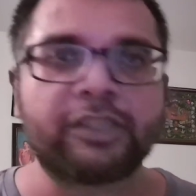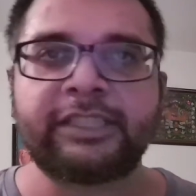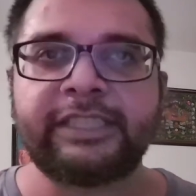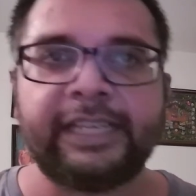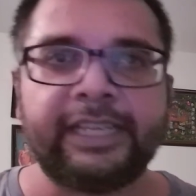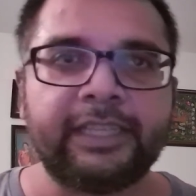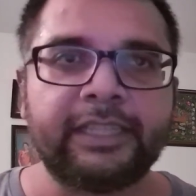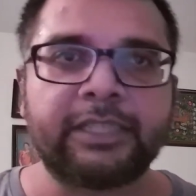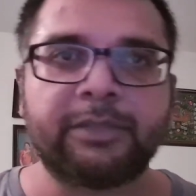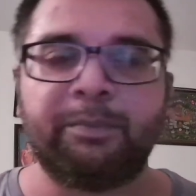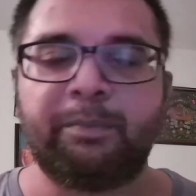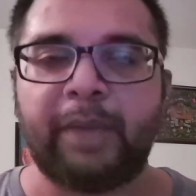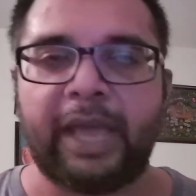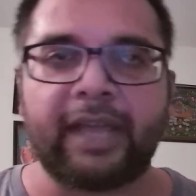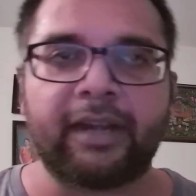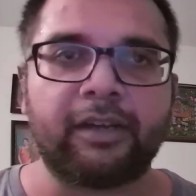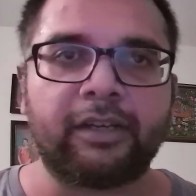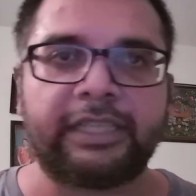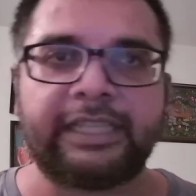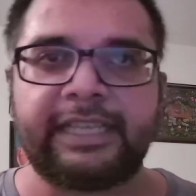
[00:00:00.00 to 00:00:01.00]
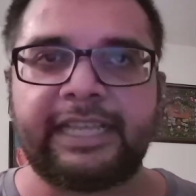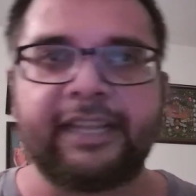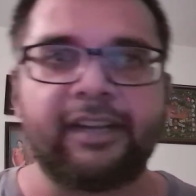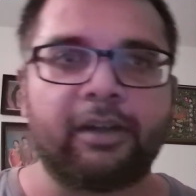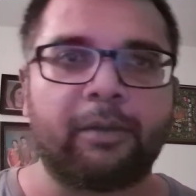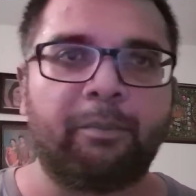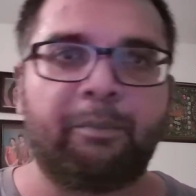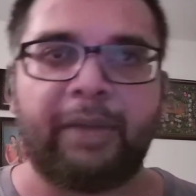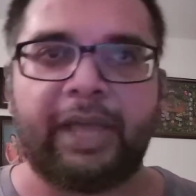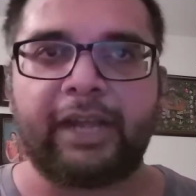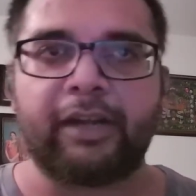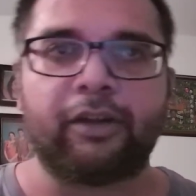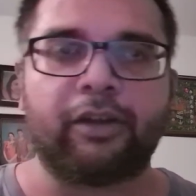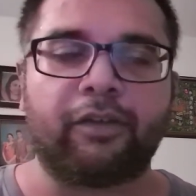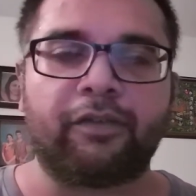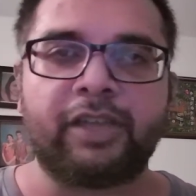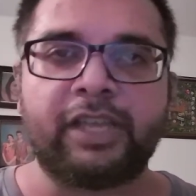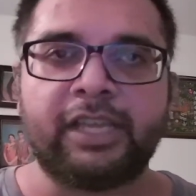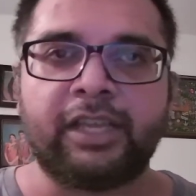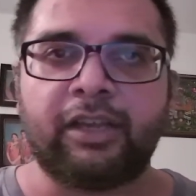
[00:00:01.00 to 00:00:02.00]
because I'm not constantly in this battle,
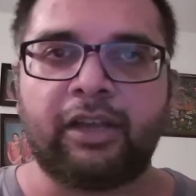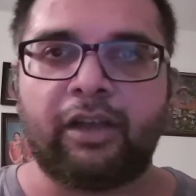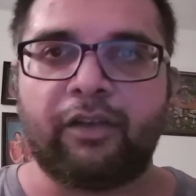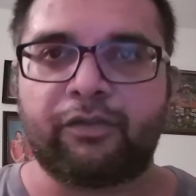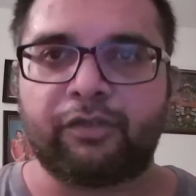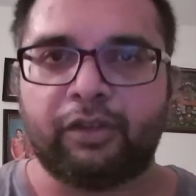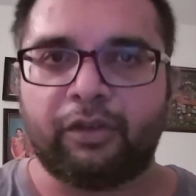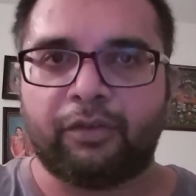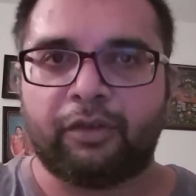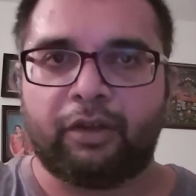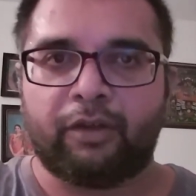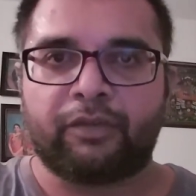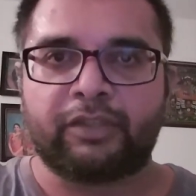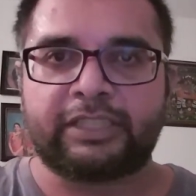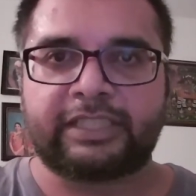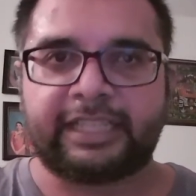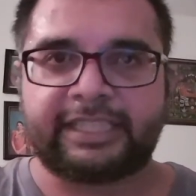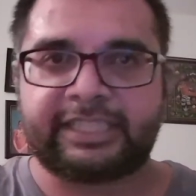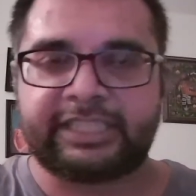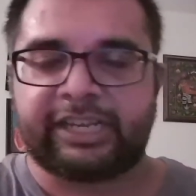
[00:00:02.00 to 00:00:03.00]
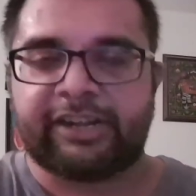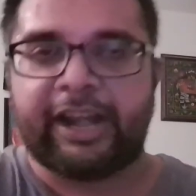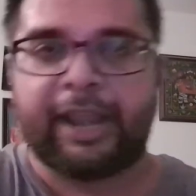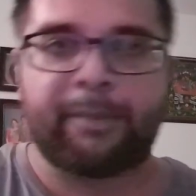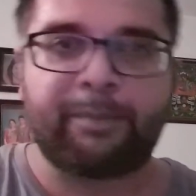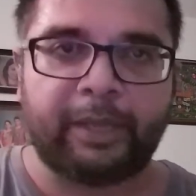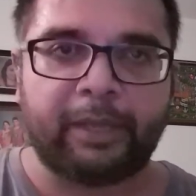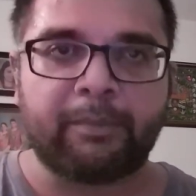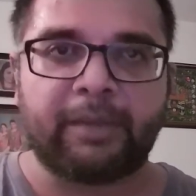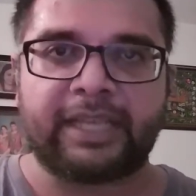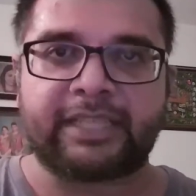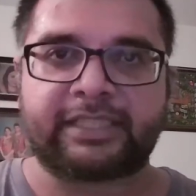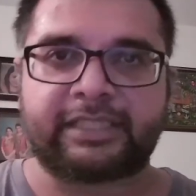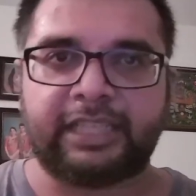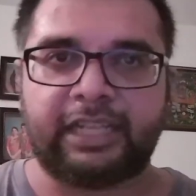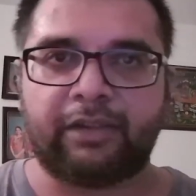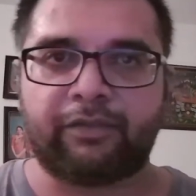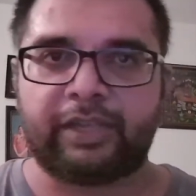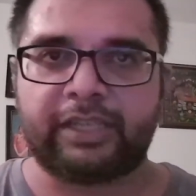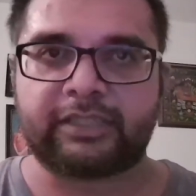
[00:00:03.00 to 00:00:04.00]
inner battle of like
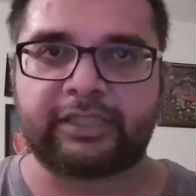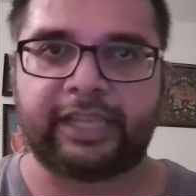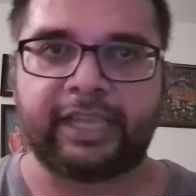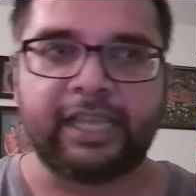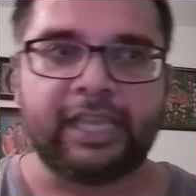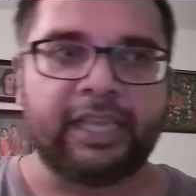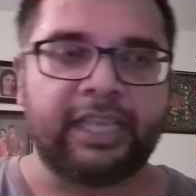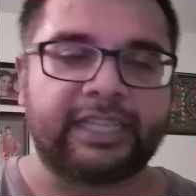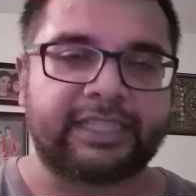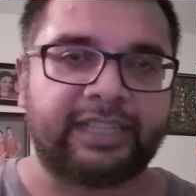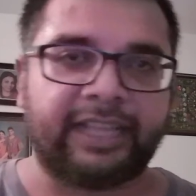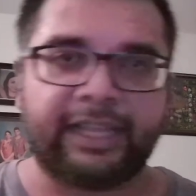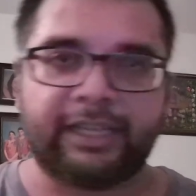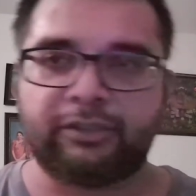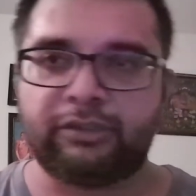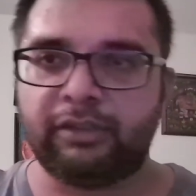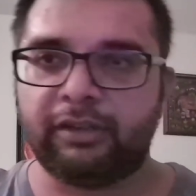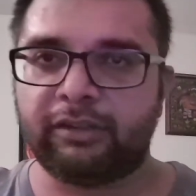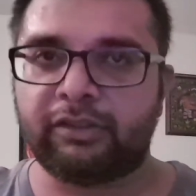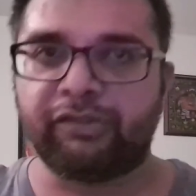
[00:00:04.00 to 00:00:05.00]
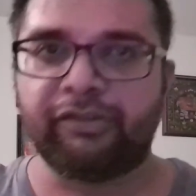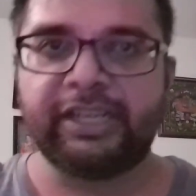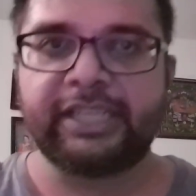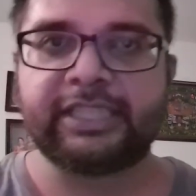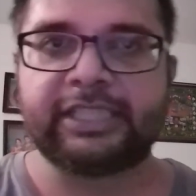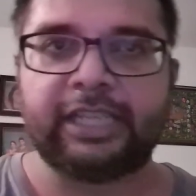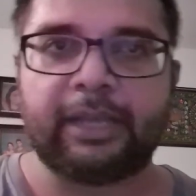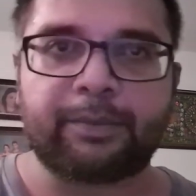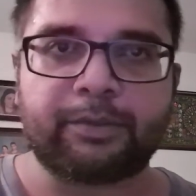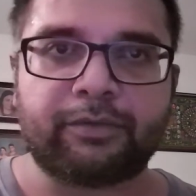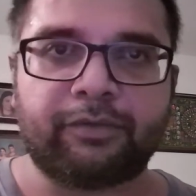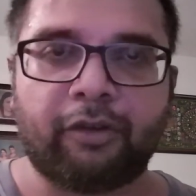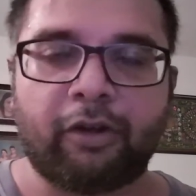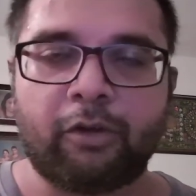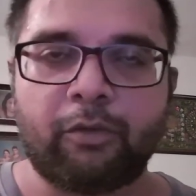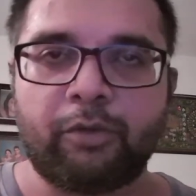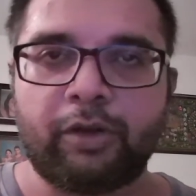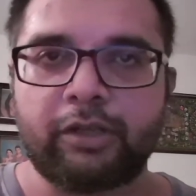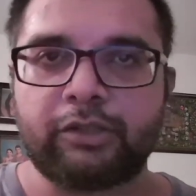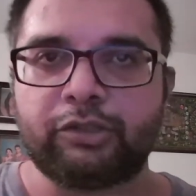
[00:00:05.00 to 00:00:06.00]
scraping myself as it's like
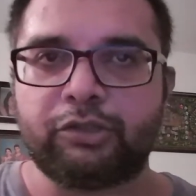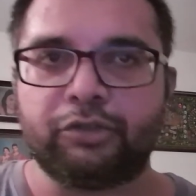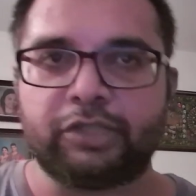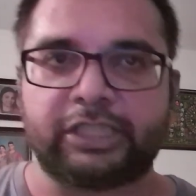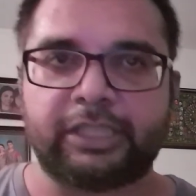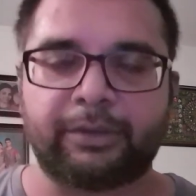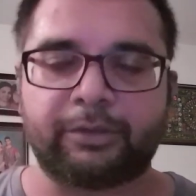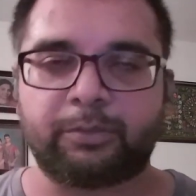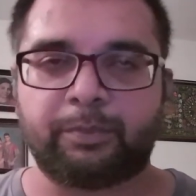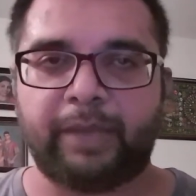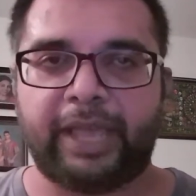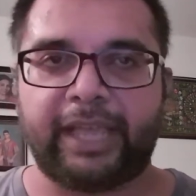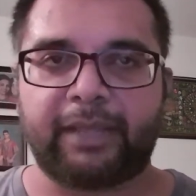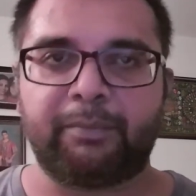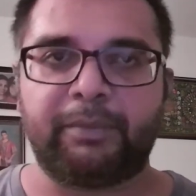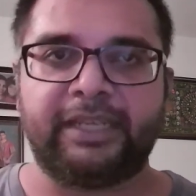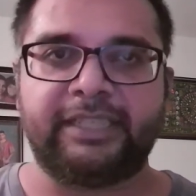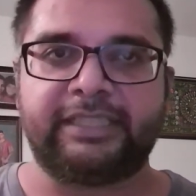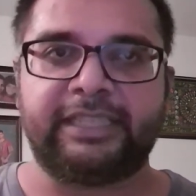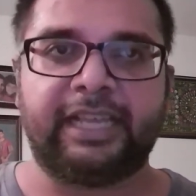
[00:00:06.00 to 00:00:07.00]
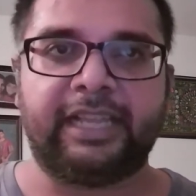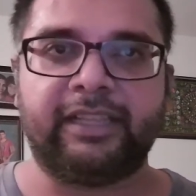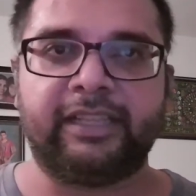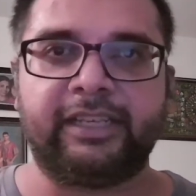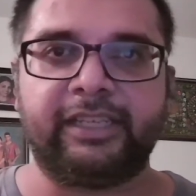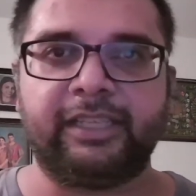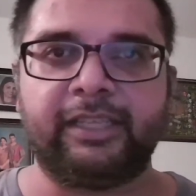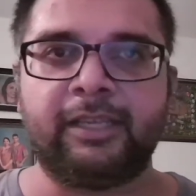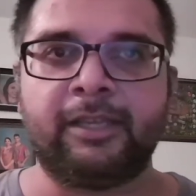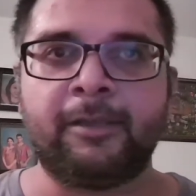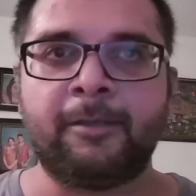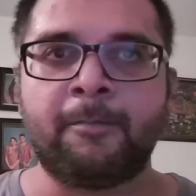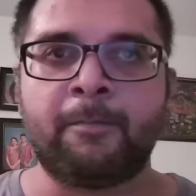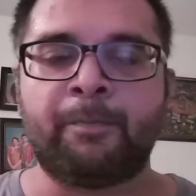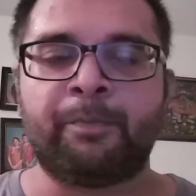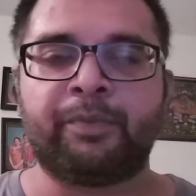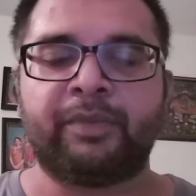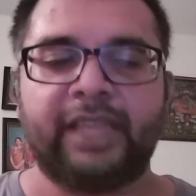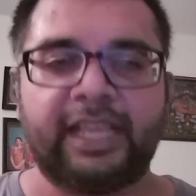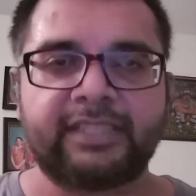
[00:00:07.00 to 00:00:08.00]
3 steps forward, 2 steps back
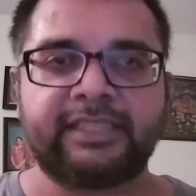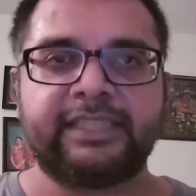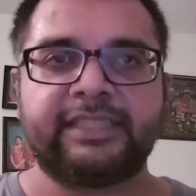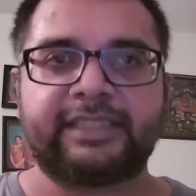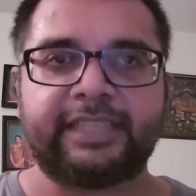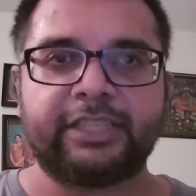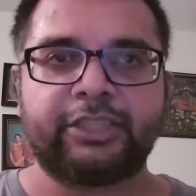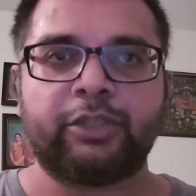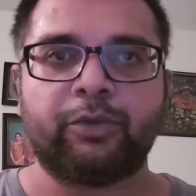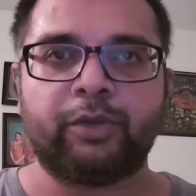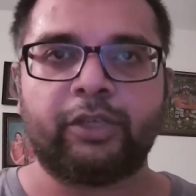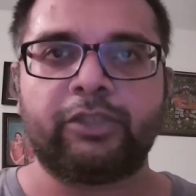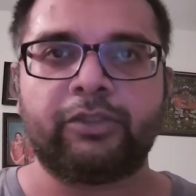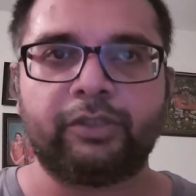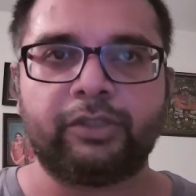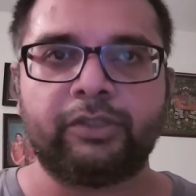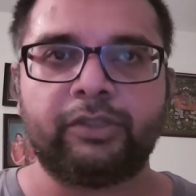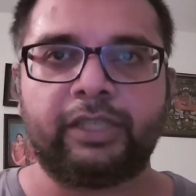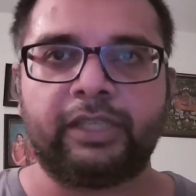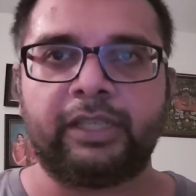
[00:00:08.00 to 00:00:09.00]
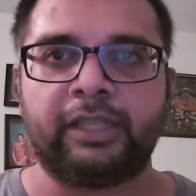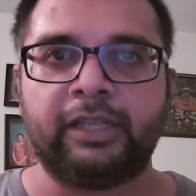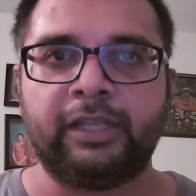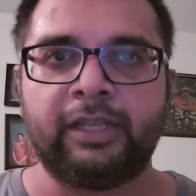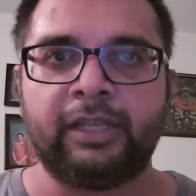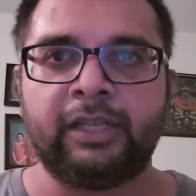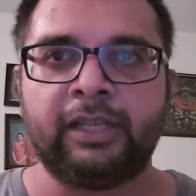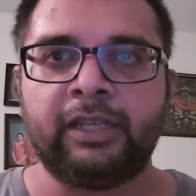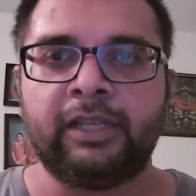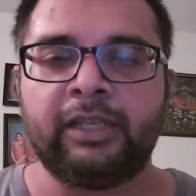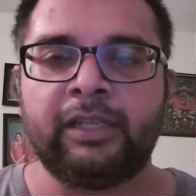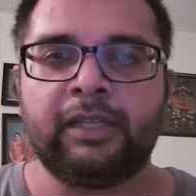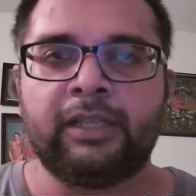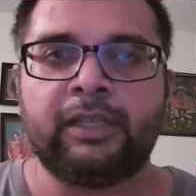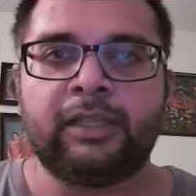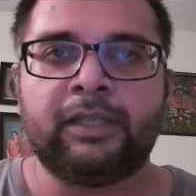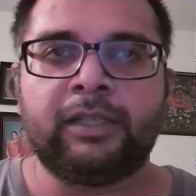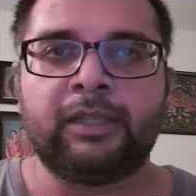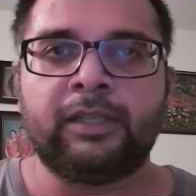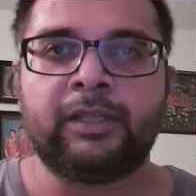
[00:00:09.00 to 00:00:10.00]
mentality. That's essentially what you're doing.